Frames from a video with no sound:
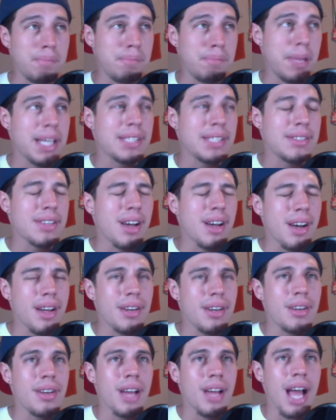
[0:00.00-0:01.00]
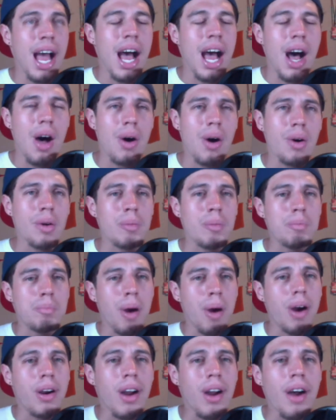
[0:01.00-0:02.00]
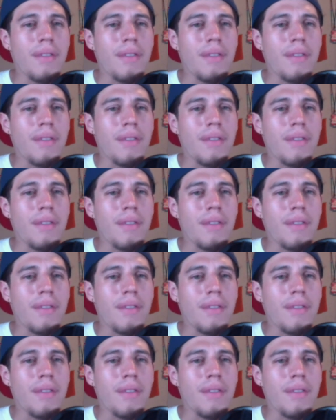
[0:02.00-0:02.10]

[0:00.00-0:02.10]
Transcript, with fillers: based on how Barkov